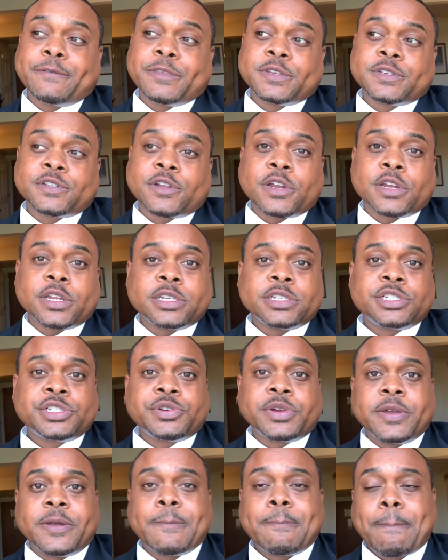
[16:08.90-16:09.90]
start his
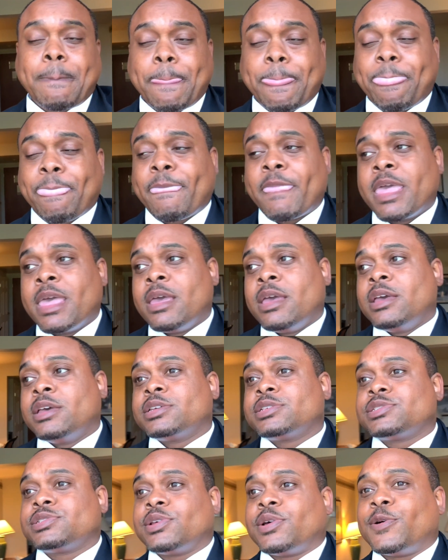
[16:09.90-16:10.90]
trip.
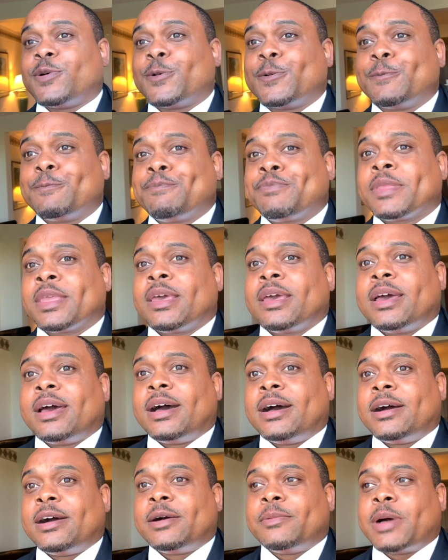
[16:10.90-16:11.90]
So
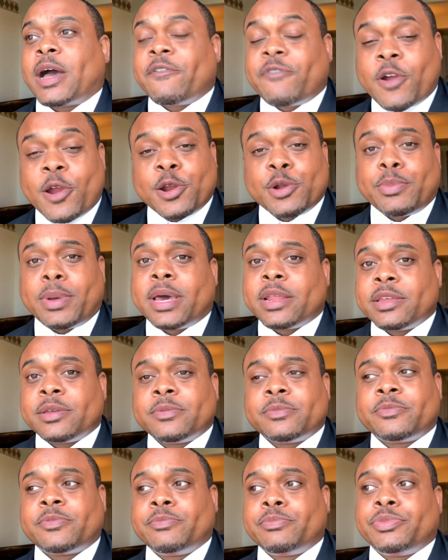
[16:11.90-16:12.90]
I've heard about
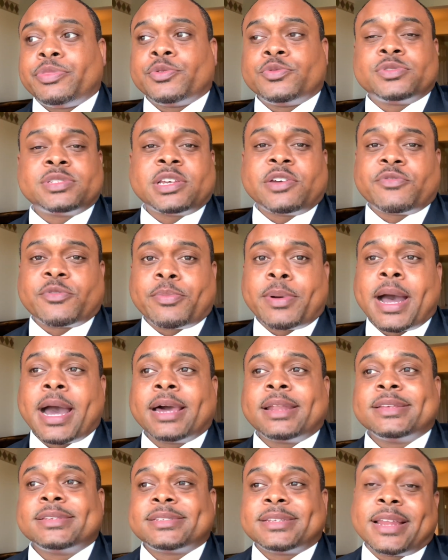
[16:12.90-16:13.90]
him through several
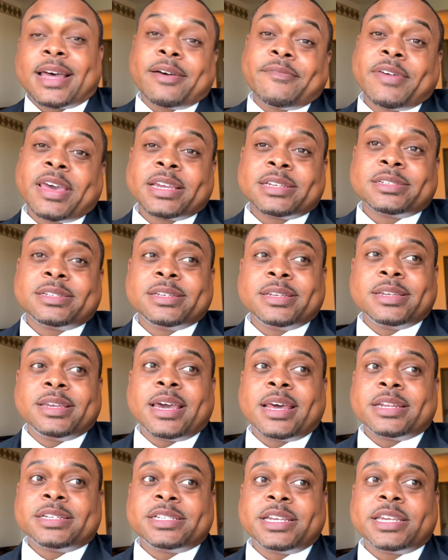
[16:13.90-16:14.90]
pilots, and I've actually
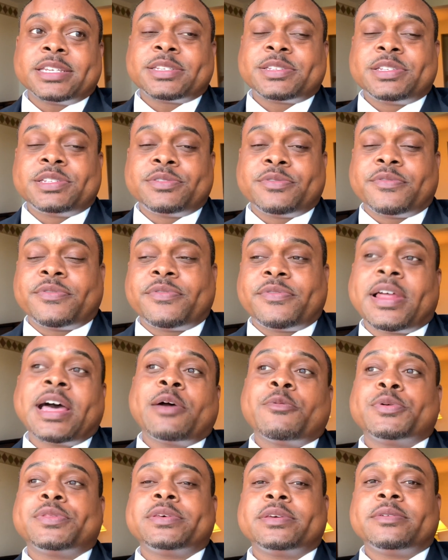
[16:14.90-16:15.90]
got a chance to
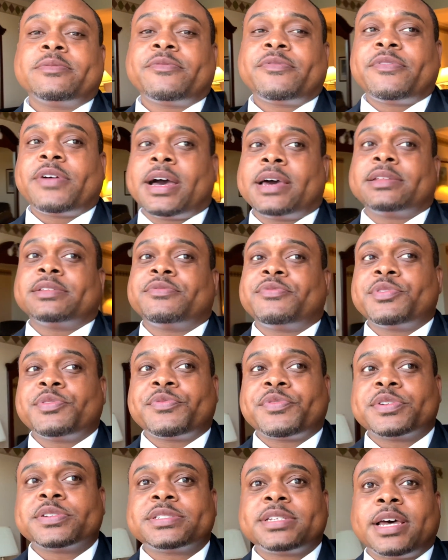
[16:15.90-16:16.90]
fly with him finally for the
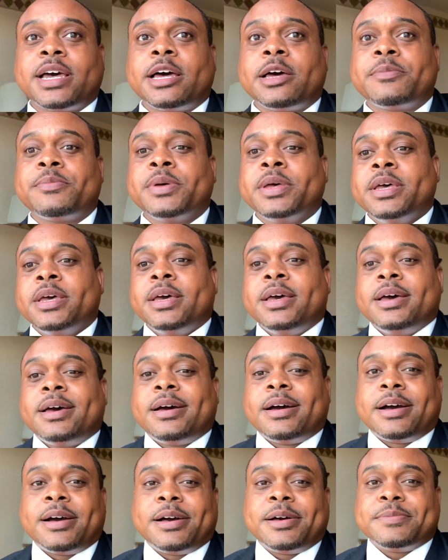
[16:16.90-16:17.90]
first
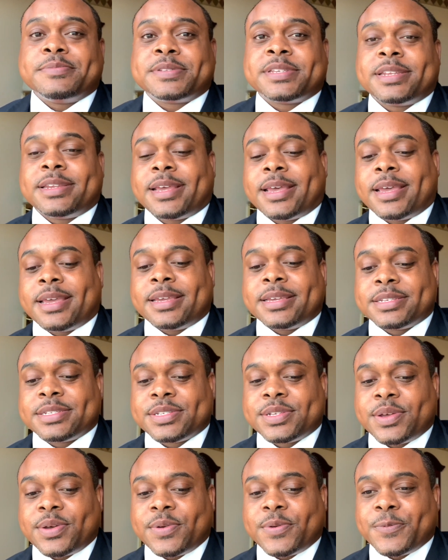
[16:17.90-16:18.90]
time today.
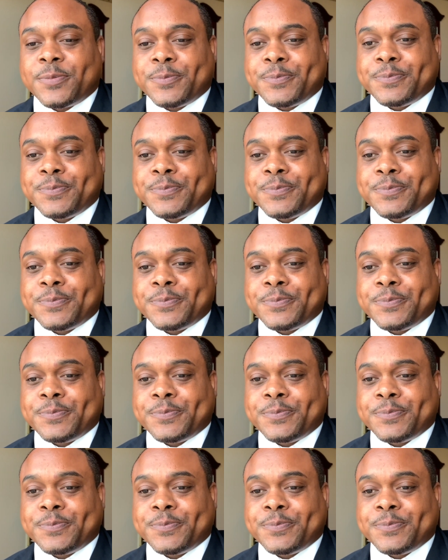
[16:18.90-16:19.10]
So